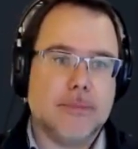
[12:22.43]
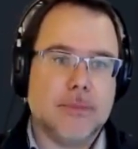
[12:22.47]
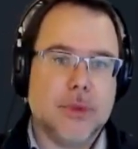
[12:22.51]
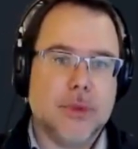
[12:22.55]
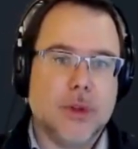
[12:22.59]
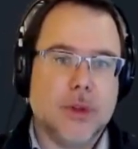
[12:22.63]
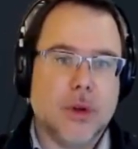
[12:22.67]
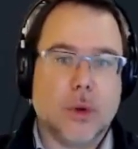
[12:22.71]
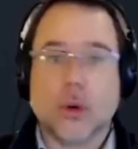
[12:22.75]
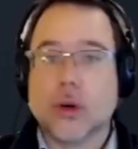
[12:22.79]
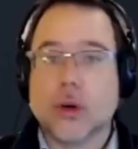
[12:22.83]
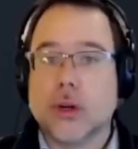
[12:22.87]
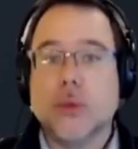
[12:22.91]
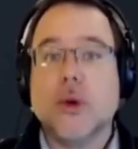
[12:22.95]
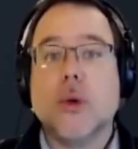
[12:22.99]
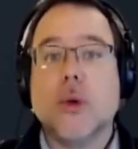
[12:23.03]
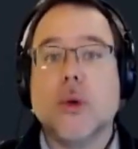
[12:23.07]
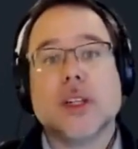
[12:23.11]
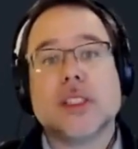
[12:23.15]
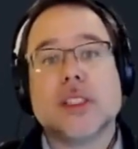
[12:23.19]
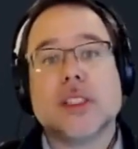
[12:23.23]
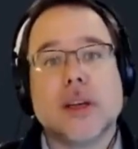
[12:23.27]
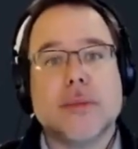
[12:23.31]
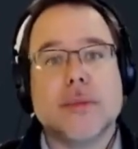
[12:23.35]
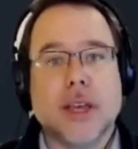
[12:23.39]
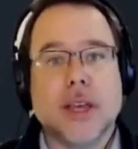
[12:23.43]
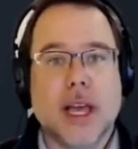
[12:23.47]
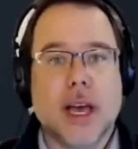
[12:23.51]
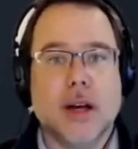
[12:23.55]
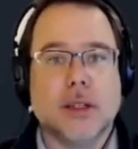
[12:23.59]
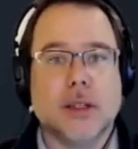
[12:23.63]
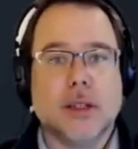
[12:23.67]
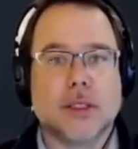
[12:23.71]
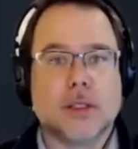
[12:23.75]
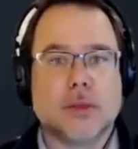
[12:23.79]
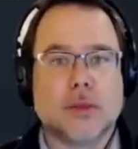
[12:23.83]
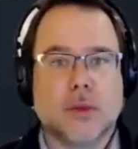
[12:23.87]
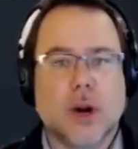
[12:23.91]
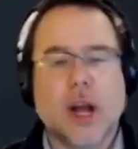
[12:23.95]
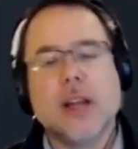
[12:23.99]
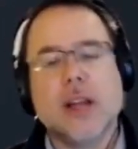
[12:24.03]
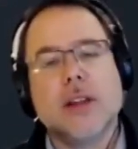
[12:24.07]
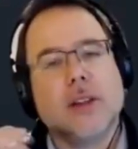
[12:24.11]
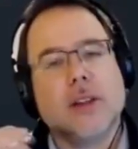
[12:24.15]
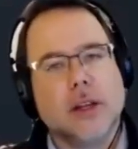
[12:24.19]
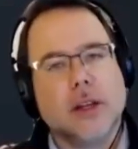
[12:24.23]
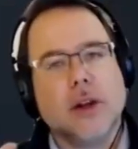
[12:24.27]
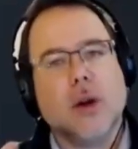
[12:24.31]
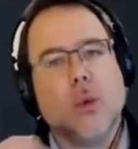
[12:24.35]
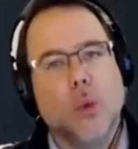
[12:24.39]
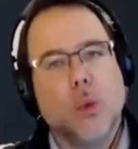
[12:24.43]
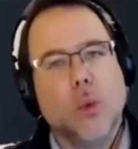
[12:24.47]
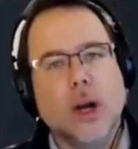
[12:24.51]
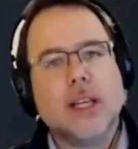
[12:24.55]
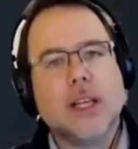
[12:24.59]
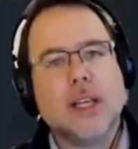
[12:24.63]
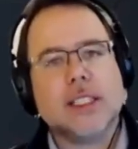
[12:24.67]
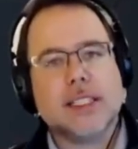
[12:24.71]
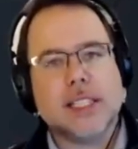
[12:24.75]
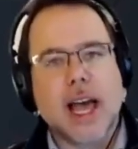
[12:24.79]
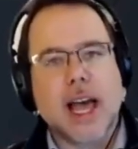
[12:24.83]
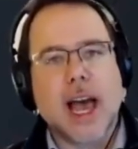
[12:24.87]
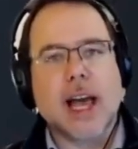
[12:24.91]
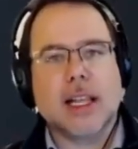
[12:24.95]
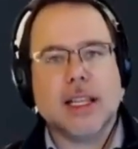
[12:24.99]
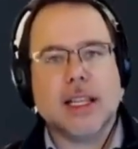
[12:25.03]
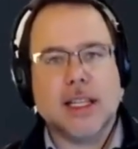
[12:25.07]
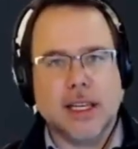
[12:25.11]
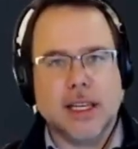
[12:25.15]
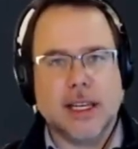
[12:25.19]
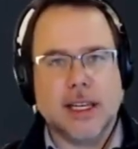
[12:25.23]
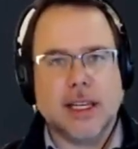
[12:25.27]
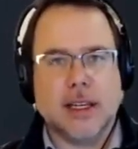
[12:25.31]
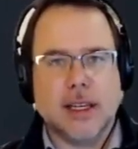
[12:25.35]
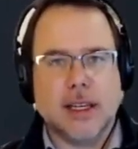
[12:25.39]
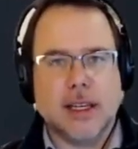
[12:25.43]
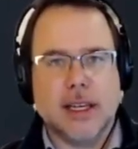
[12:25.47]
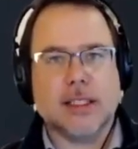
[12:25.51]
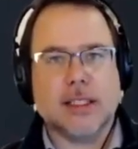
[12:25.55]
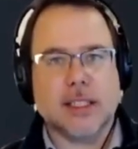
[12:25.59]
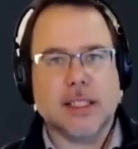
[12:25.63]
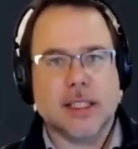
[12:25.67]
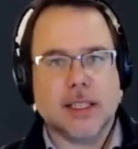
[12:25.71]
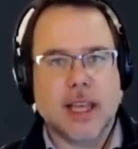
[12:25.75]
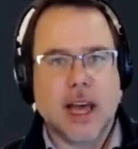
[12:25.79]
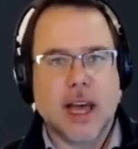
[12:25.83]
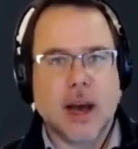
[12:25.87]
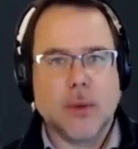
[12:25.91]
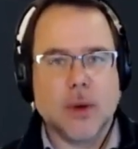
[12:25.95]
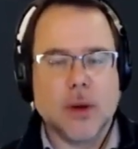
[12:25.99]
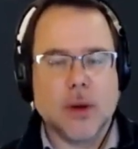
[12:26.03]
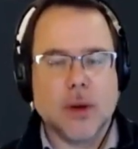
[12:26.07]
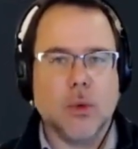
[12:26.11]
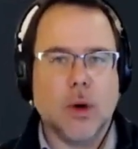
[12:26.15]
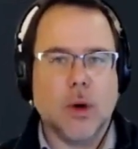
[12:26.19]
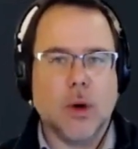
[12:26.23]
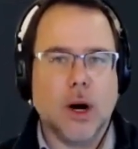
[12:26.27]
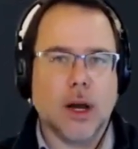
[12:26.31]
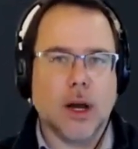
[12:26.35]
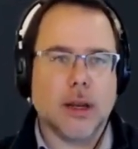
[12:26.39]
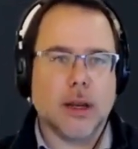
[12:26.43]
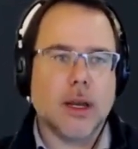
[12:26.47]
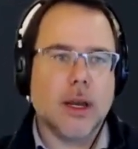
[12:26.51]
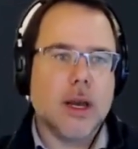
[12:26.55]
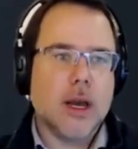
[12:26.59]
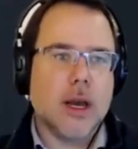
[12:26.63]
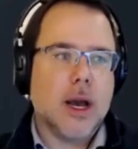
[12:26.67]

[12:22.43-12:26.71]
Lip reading: Or do we want something else, right? What exactly is it that we want?